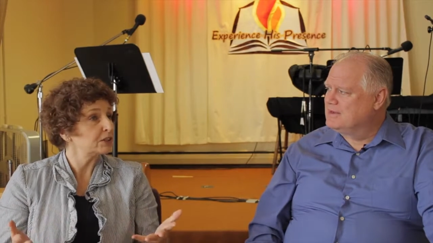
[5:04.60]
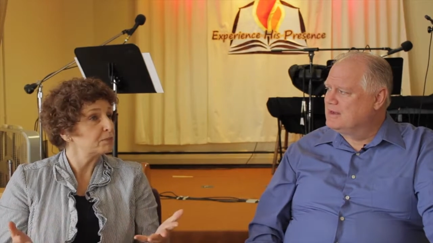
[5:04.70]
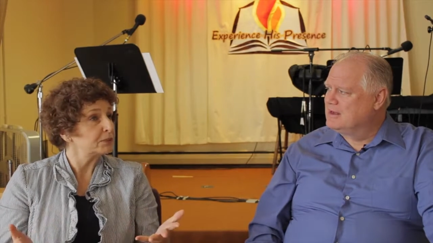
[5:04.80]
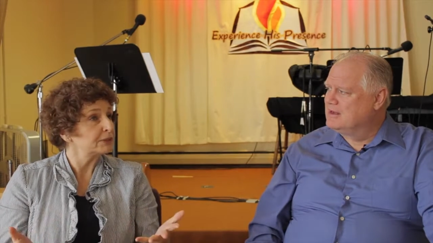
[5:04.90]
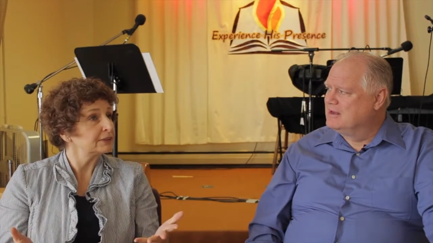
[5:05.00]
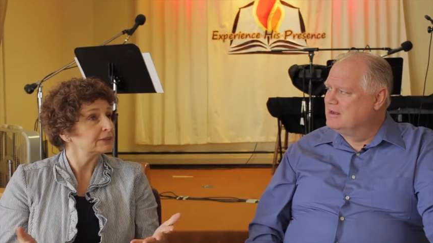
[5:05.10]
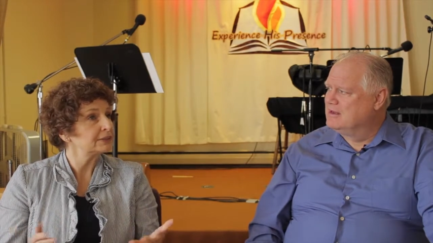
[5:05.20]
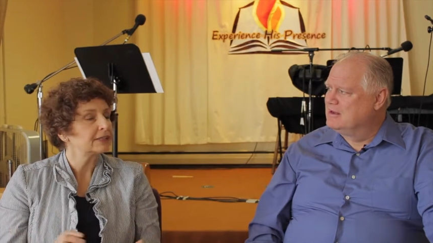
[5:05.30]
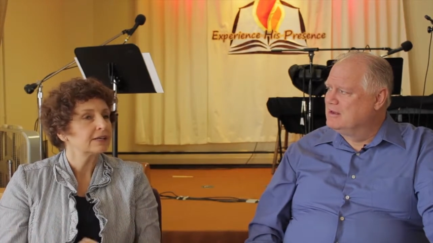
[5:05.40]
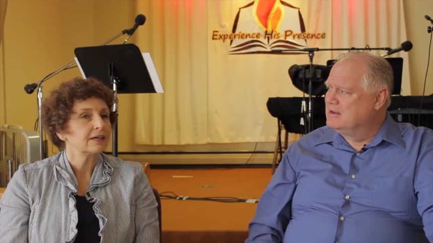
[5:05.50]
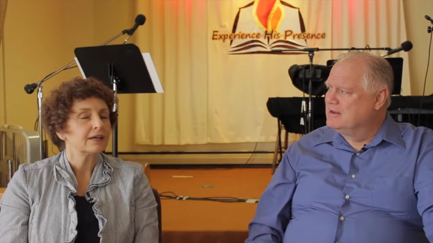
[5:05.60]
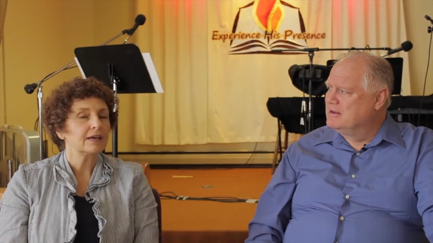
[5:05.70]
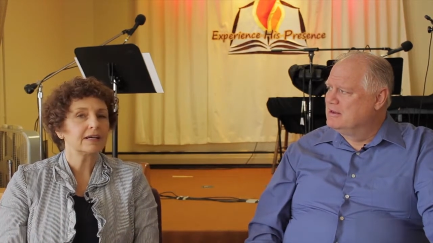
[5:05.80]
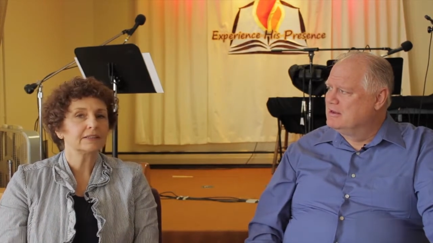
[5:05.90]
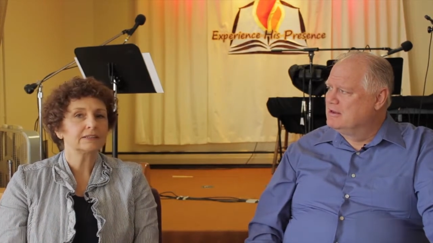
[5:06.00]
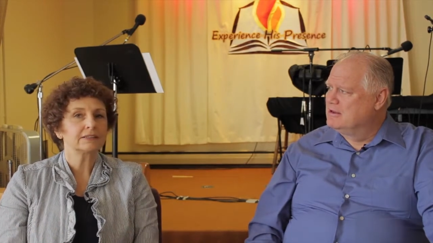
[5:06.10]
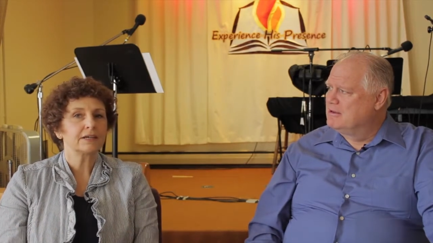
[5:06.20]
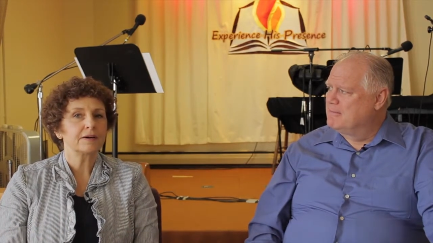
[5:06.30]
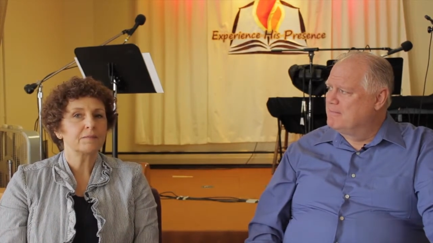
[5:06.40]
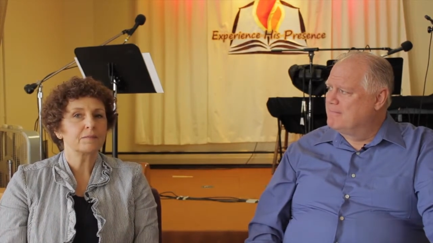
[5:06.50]
Speaker 1: some books, and
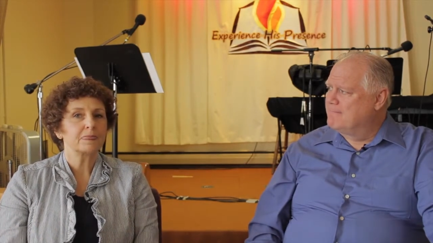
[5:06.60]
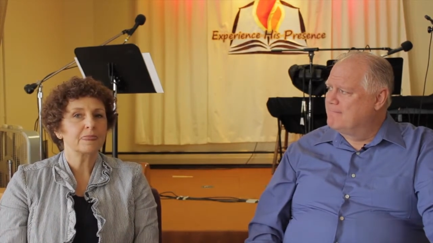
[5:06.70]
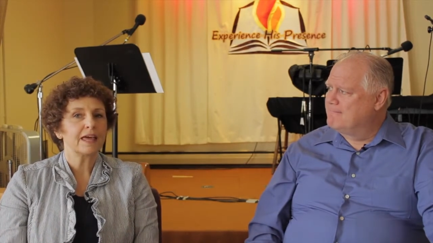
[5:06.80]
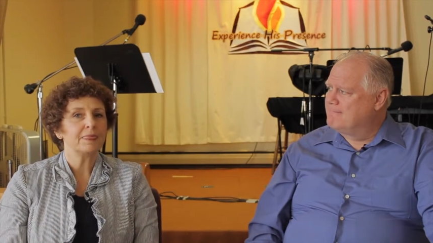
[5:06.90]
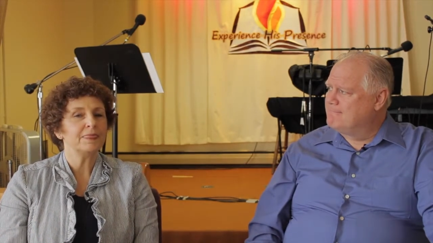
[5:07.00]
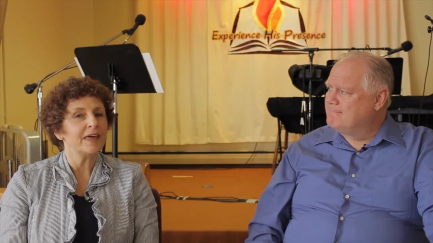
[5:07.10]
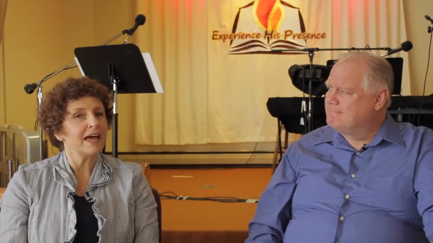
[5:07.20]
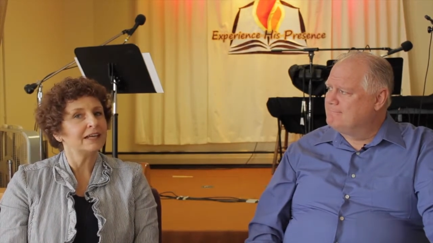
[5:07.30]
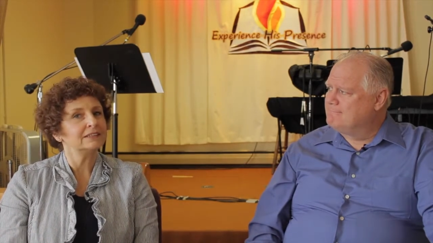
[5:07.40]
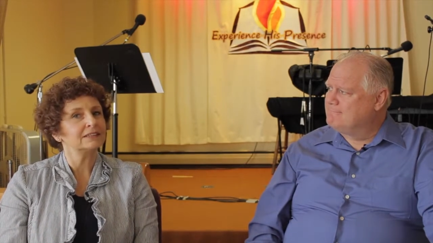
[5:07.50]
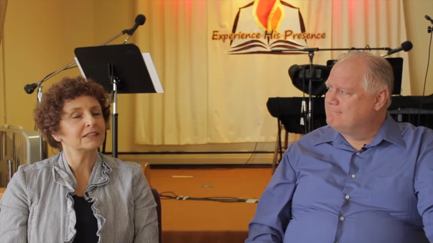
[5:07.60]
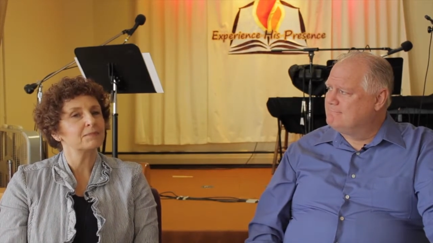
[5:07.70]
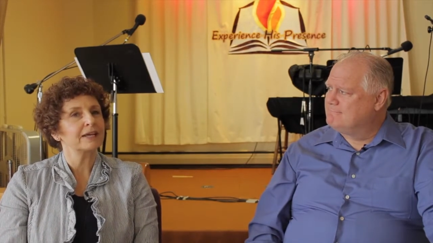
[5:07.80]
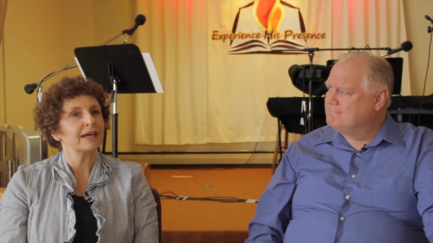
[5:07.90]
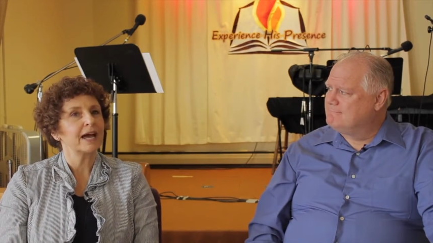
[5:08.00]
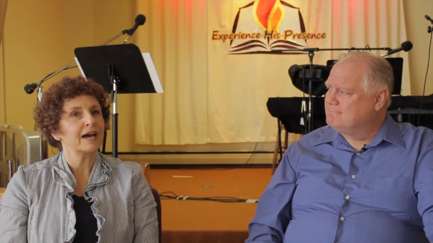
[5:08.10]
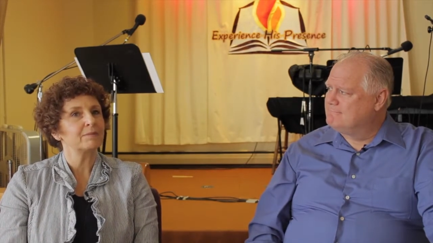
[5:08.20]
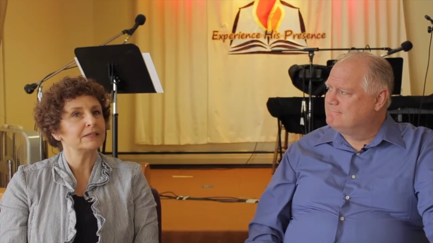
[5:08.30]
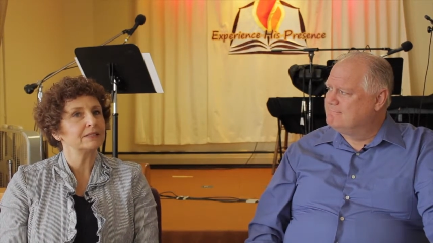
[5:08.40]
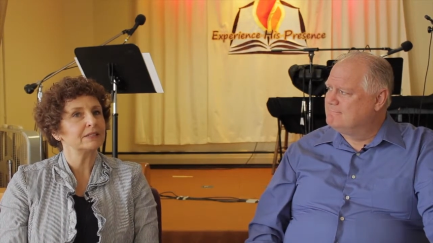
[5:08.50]
um, and then something
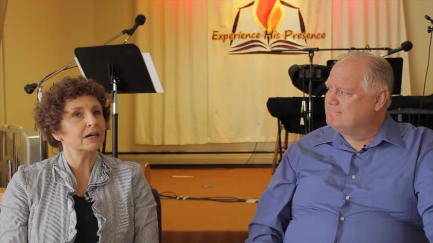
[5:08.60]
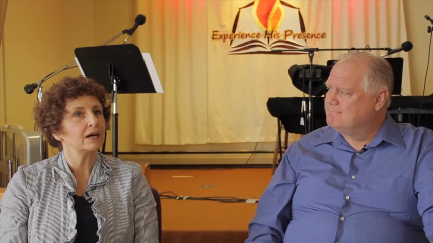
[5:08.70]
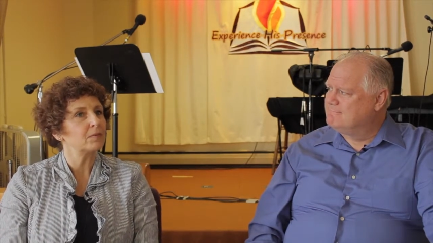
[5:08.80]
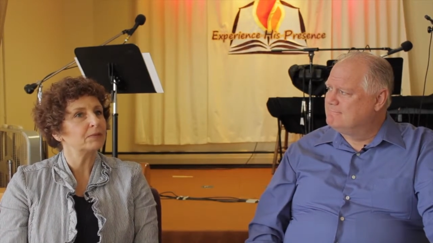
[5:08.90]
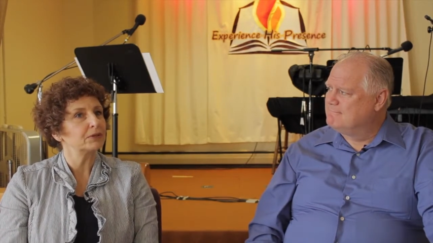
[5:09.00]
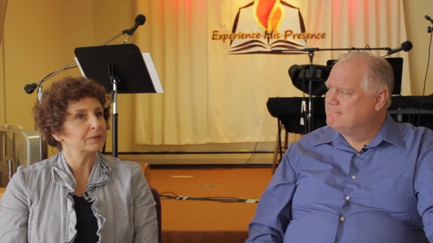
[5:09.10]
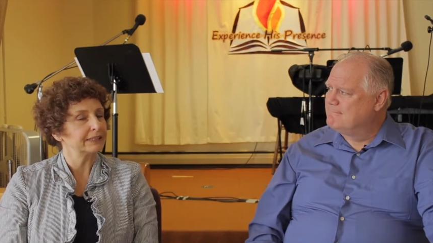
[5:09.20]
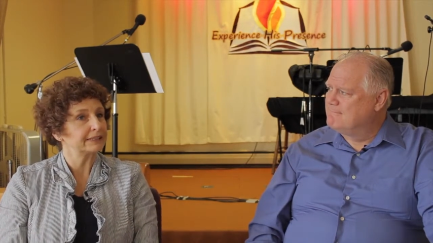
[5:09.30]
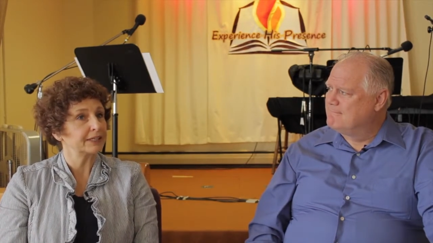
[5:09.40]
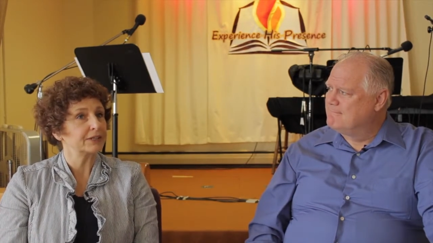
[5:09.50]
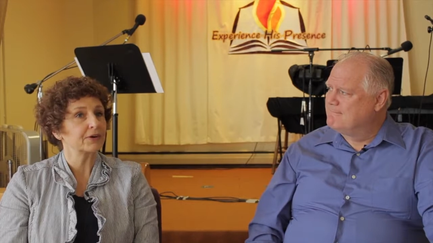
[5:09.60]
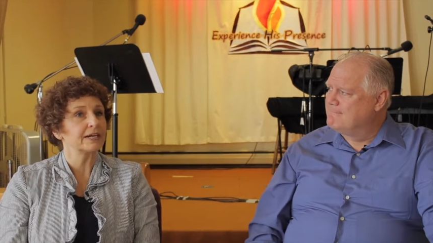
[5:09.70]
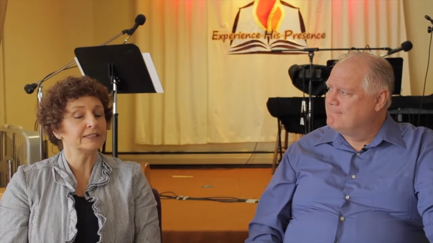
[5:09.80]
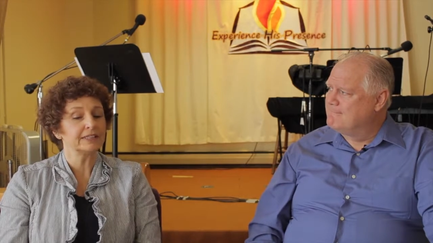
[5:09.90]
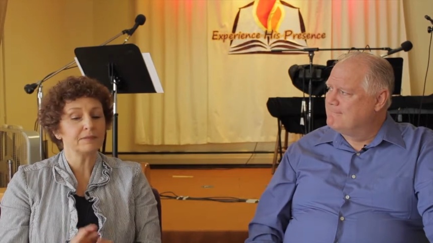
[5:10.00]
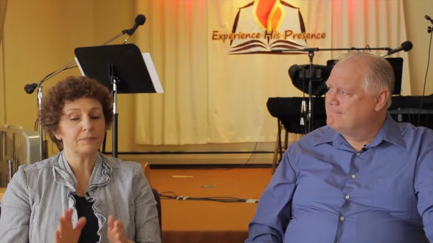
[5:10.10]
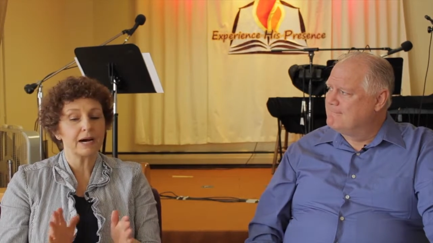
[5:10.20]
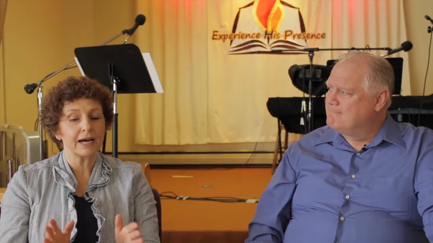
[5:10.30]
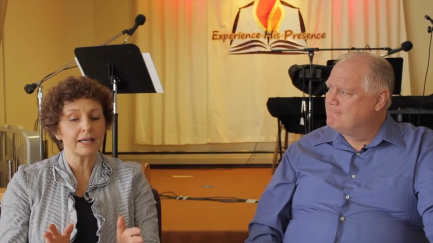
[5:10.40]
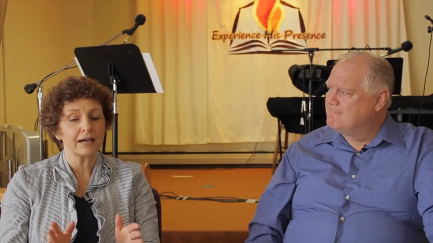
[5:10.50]
happened a couple of weeks later. I did
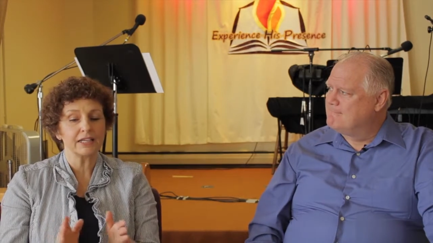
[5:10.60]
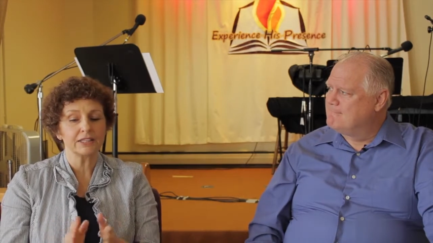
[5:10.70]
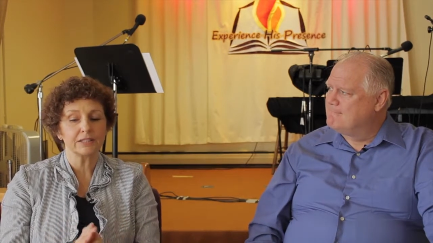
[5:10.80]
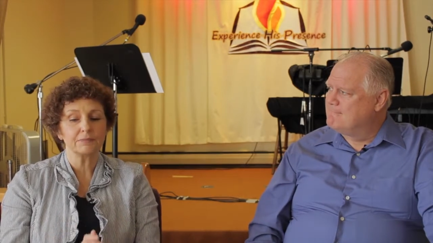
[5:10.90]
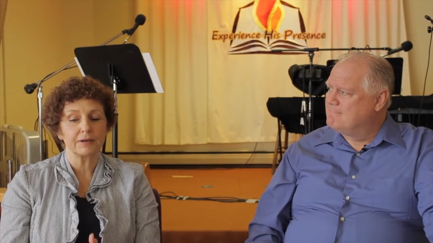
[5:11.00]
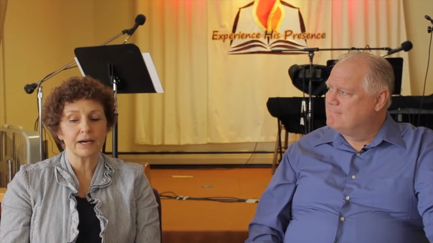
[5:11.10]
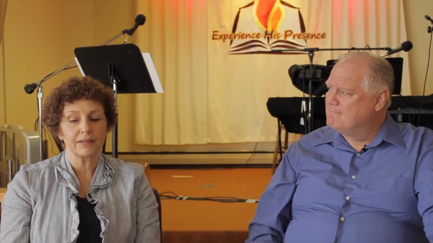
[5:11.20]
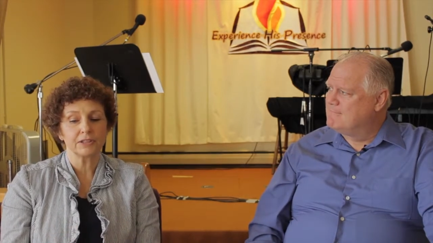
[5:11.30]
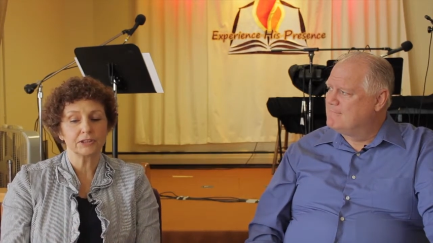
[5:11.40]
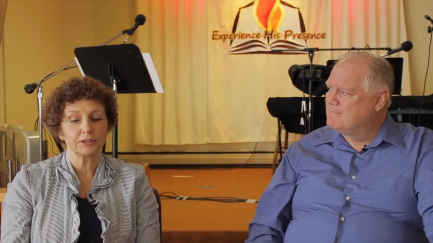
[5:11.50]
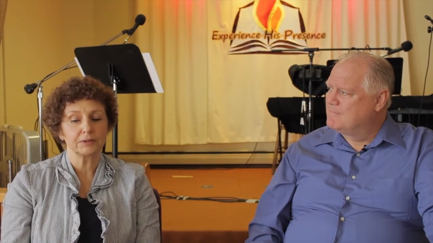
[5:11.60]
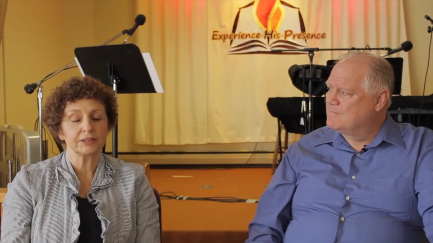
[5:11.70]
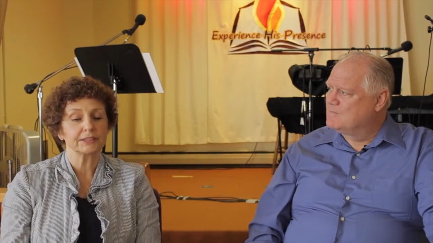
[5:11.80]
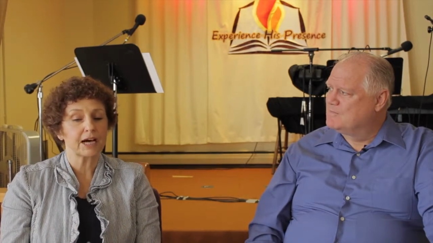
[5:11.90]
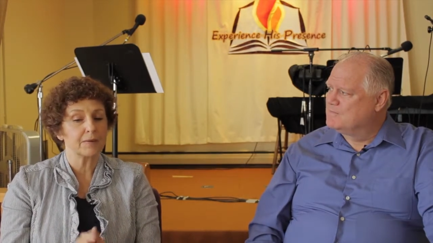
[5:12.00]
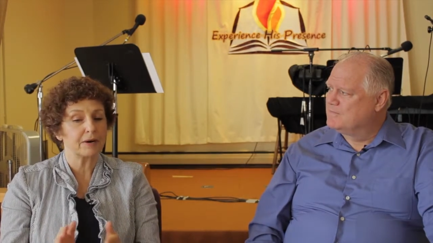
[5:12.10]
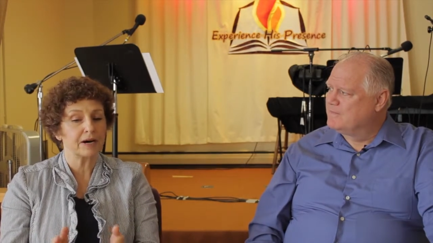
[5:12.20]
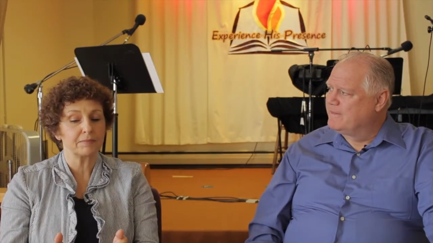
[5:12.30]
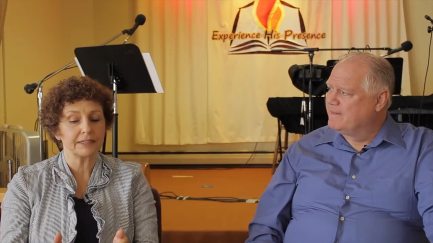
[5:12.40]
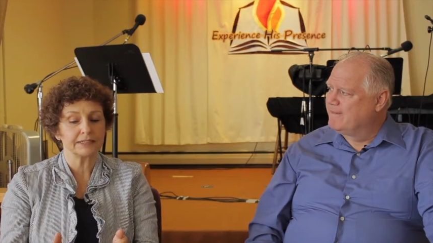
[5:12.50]
buy I did buy those books. I
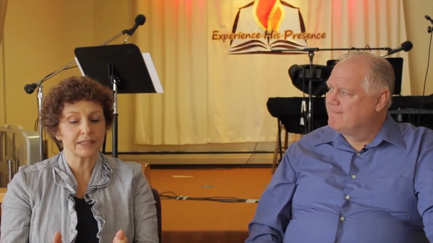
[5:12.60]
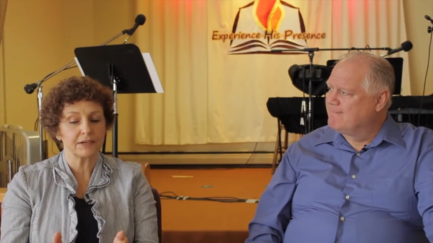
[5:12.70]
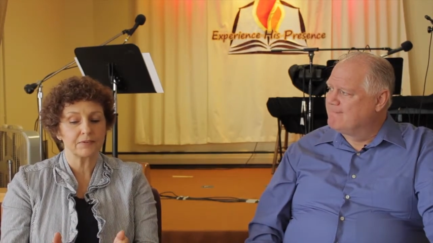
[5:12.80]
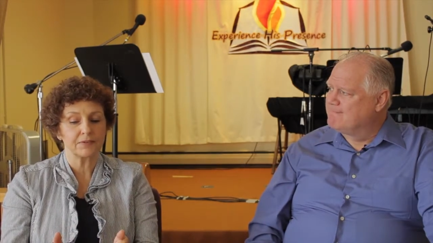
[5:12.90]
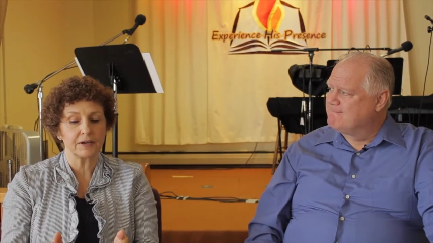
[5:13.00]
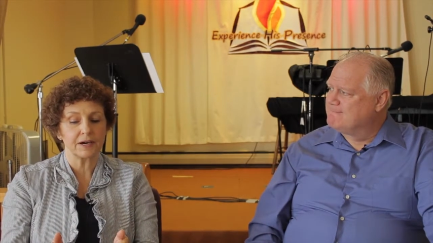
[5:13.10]
bought myself.